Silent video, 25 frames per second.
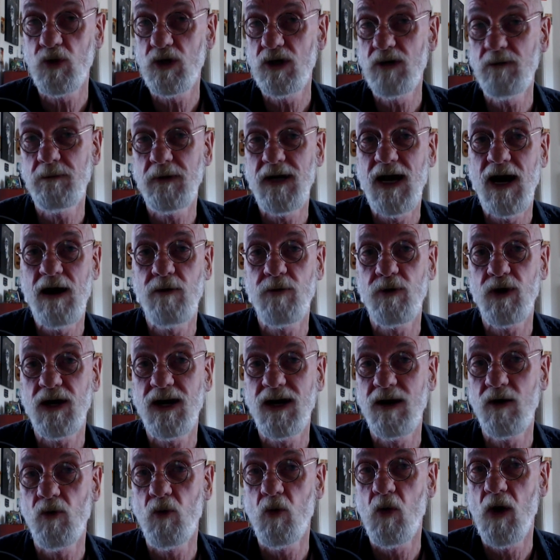wouldn't have been able to
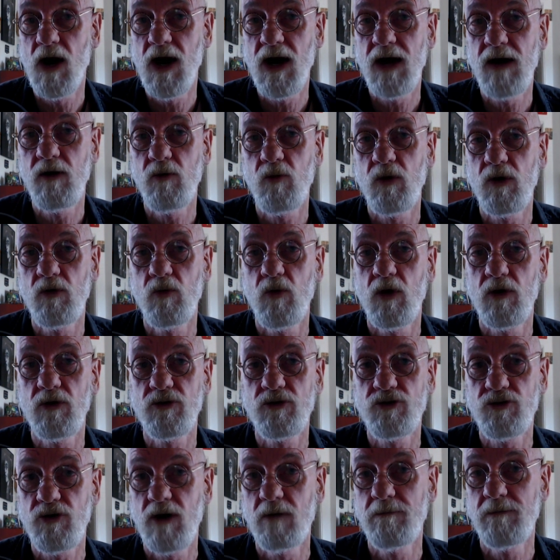get away with
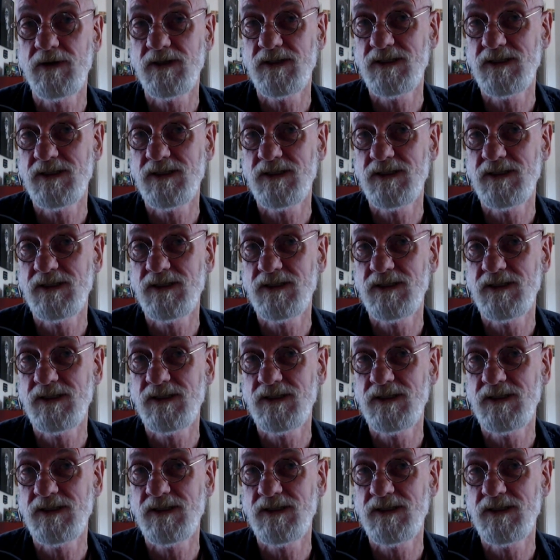what Trump